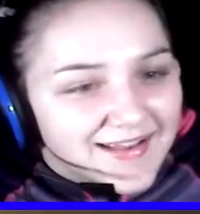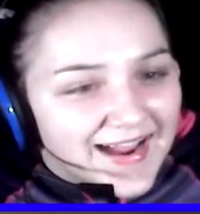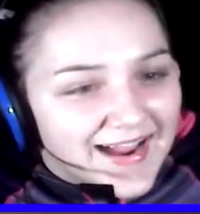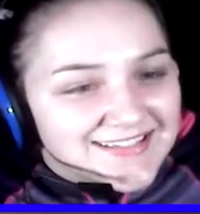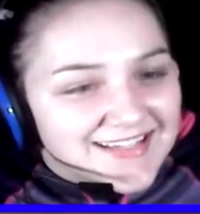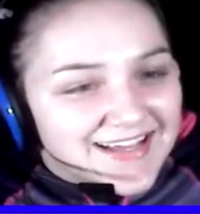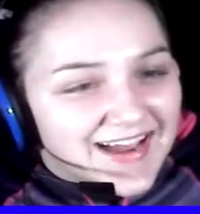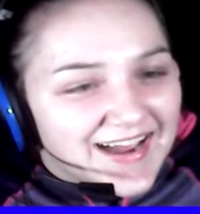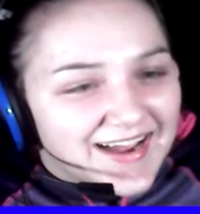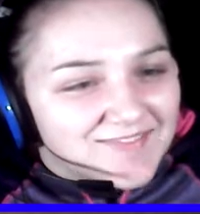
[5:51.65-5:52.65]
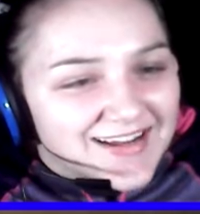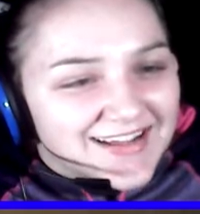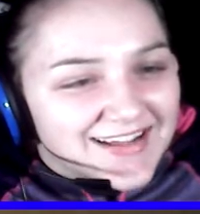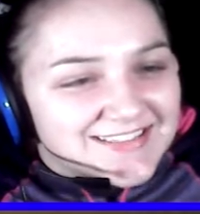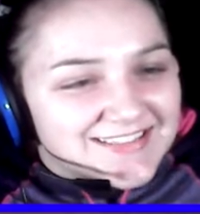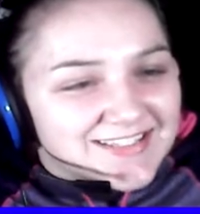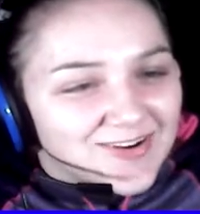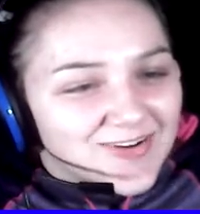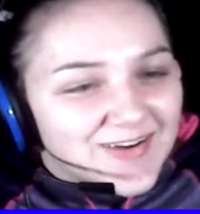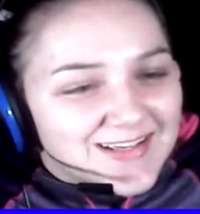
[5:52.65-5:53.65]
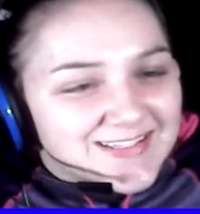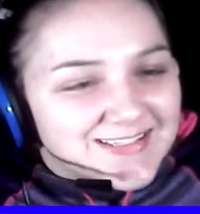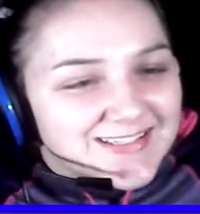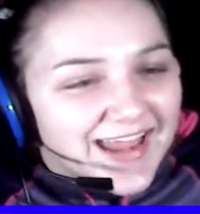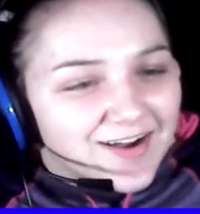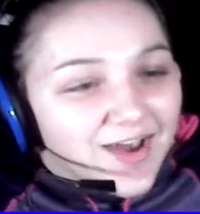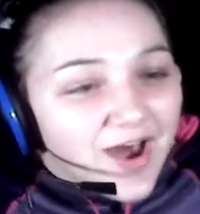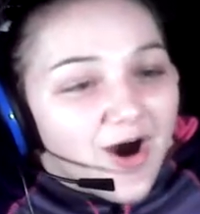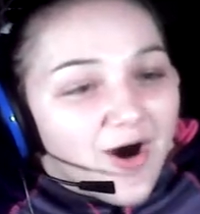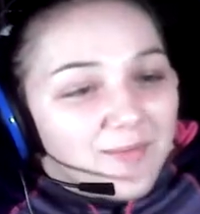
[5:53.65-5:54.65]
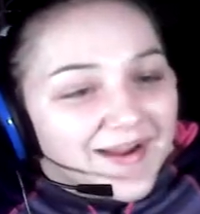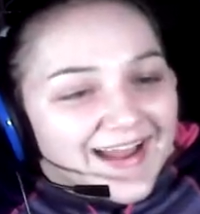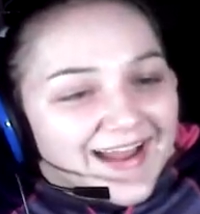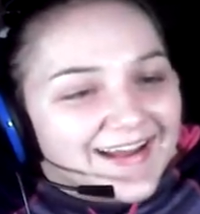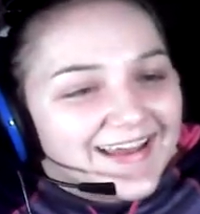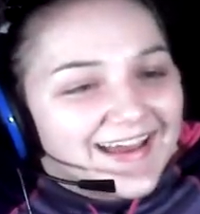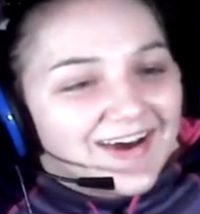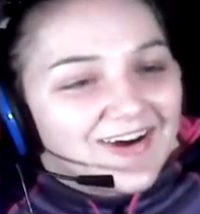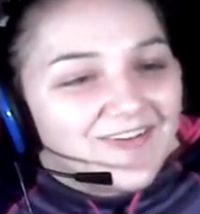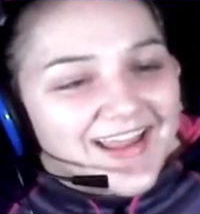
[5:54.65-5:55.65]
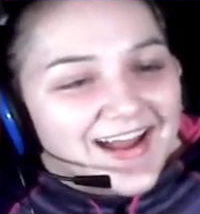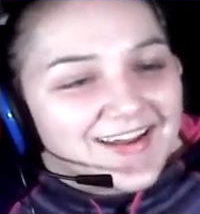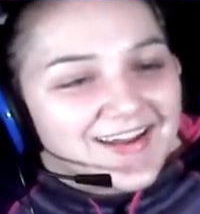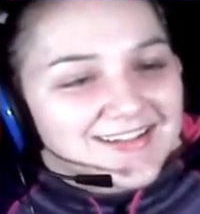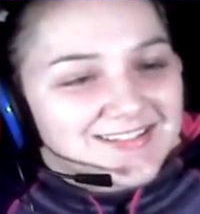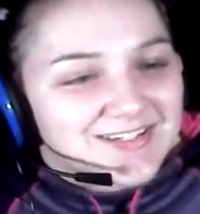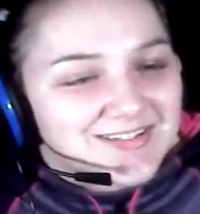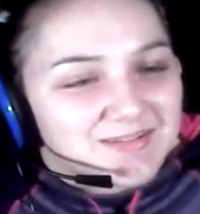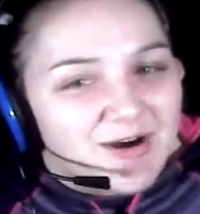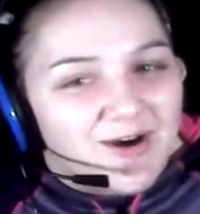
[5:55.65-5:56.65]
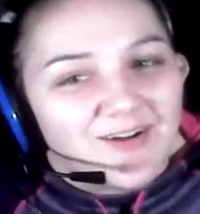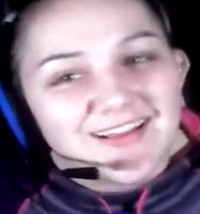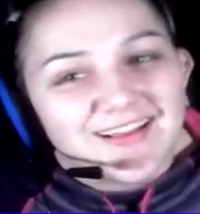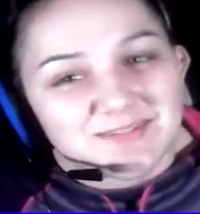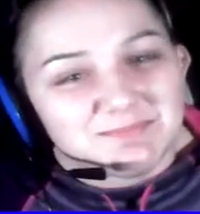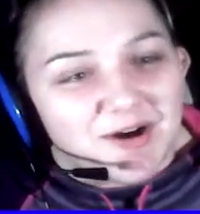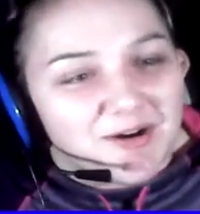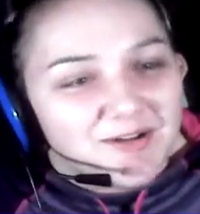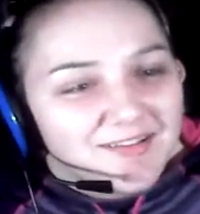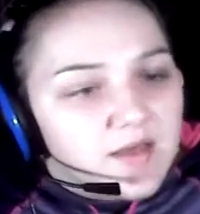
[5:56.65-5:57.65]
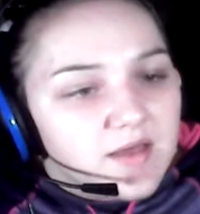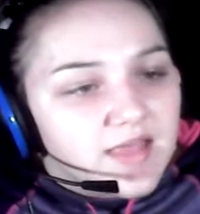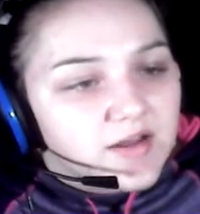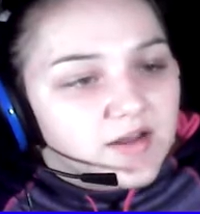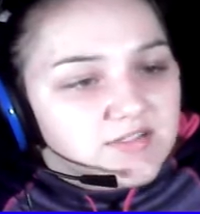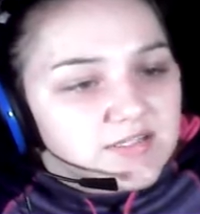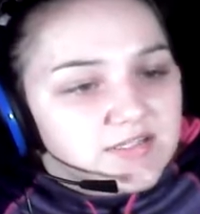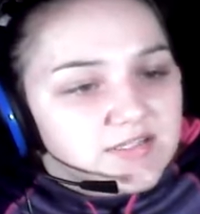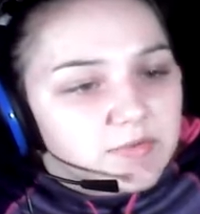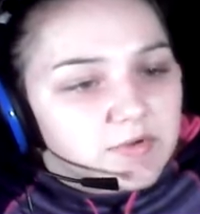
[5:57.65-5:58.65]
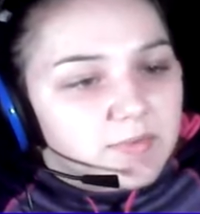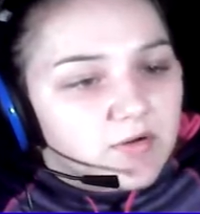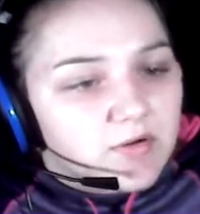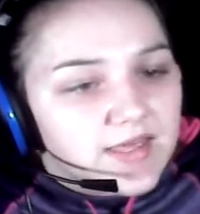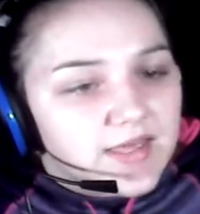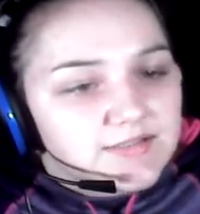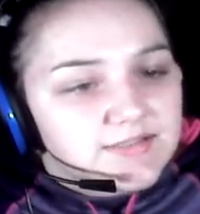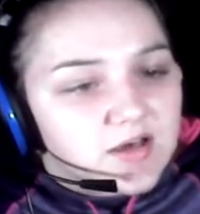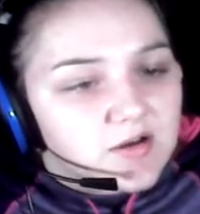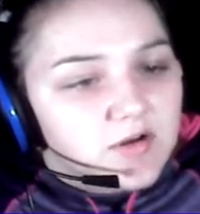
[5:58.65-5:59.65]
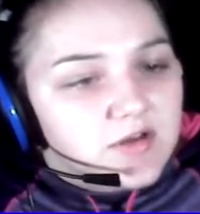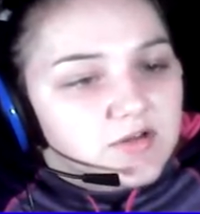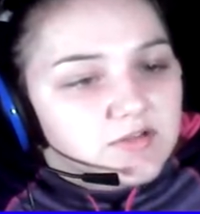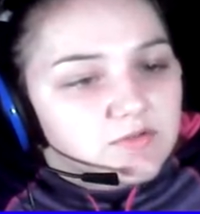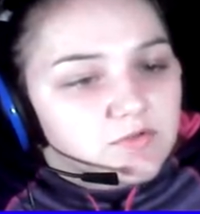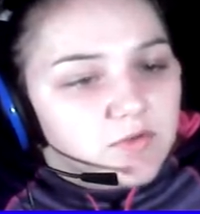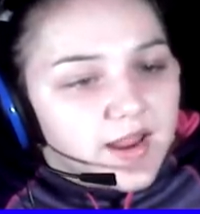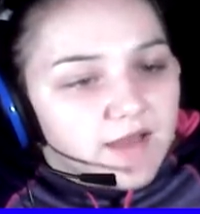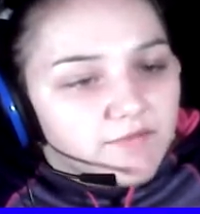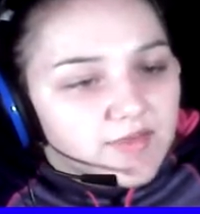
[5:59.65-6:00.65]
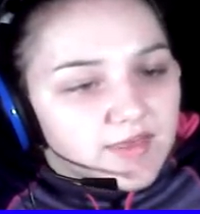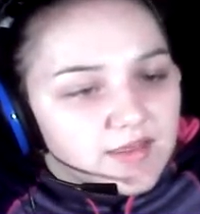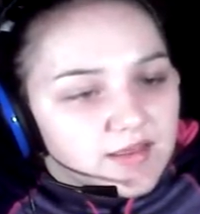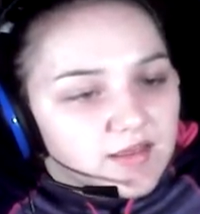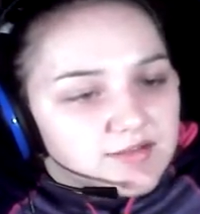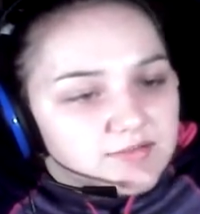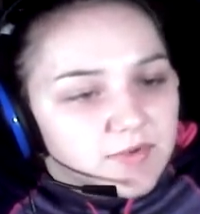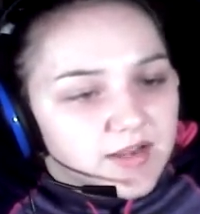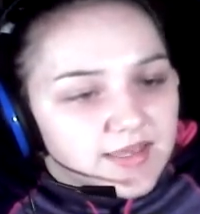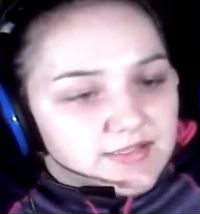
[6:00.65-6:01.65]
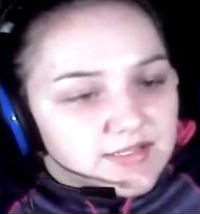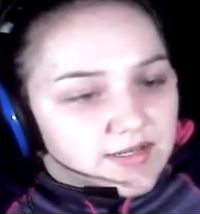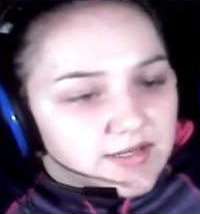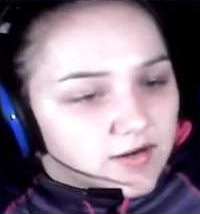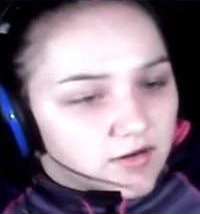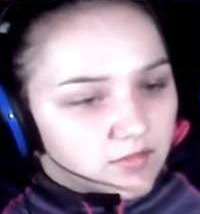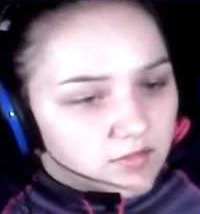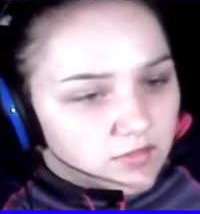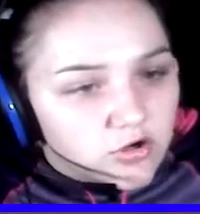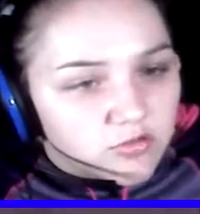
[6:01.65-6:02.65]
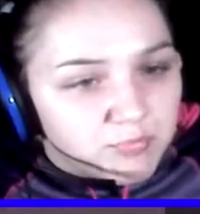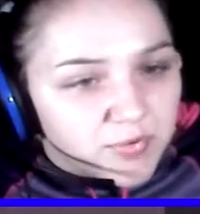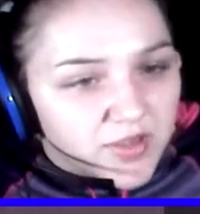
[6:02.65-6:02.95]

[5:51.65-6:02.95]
Guys, I'm getting so scared. Oh my god, it's just a ball. It's a ball. That letter said something about kids, though. So do I have kids? Is my kids in here? You're the